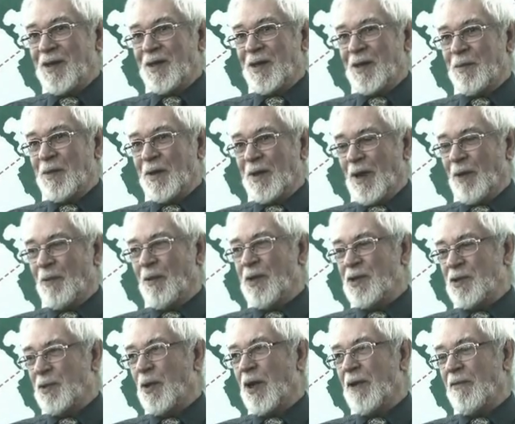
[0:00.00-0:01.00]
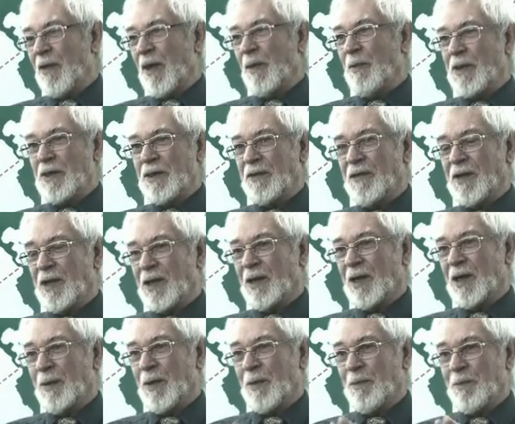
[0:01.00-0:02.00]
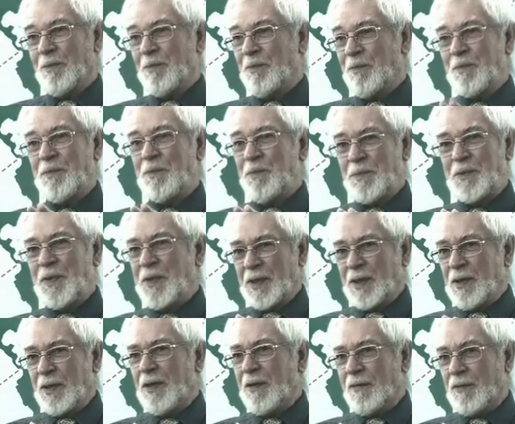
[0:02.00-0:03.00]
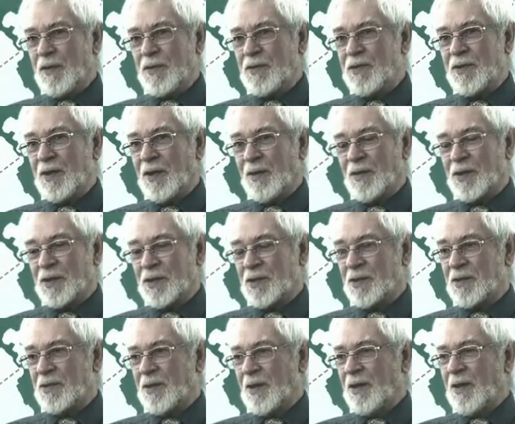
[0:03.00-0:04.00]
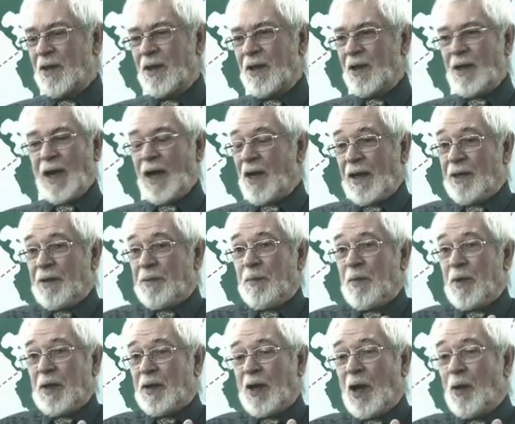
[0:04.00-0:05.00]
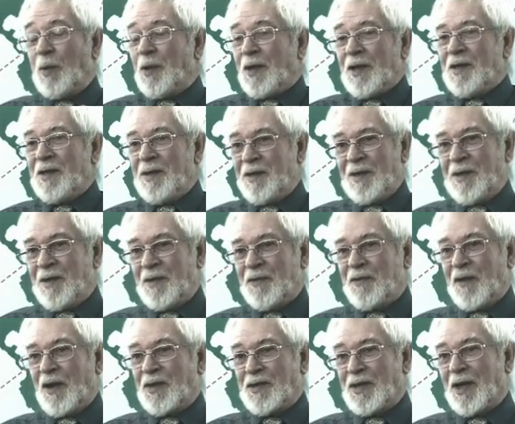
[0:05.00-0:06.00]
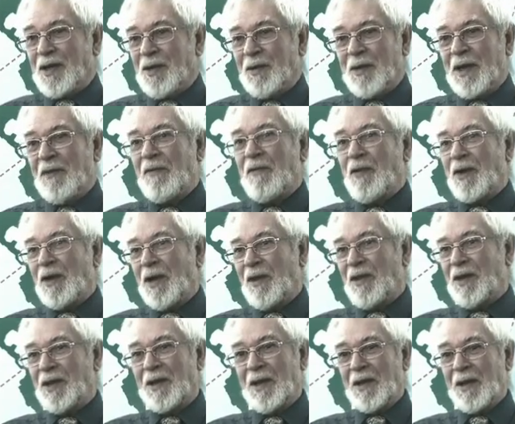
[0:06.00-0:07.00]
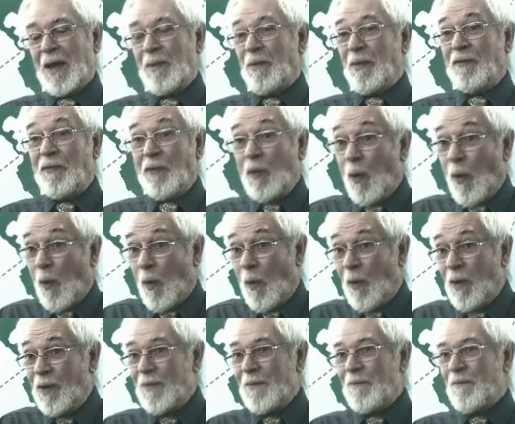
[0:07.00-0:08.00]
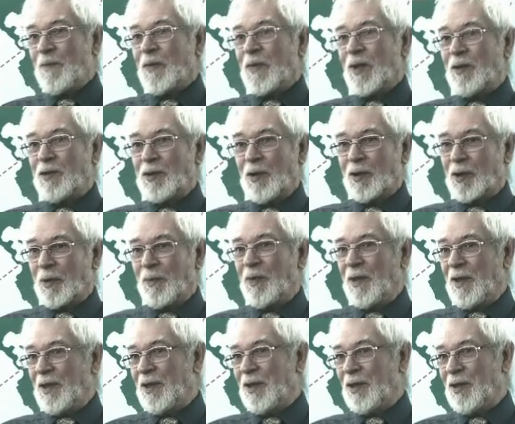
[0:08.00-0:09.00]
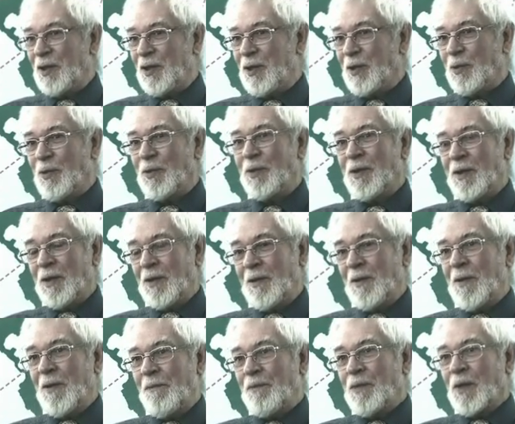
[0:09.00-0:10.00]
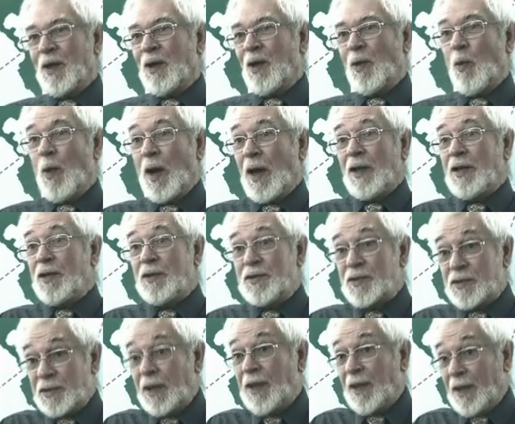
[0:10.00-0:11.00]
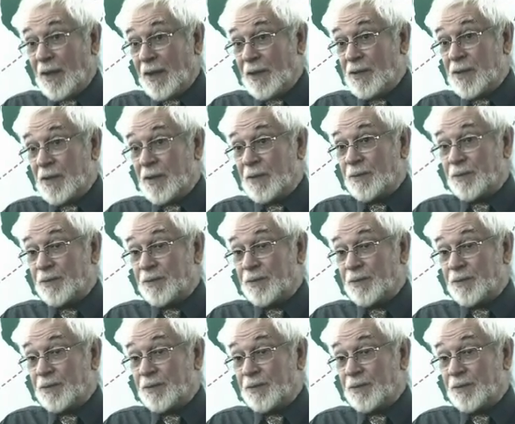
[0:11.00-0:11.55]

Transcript: But I went away from that meeting feeling a little bit pretty nervous, you know, because I mean, nobody, as far as I know, had ever written anything like that before. It's all completely new. And where do you start?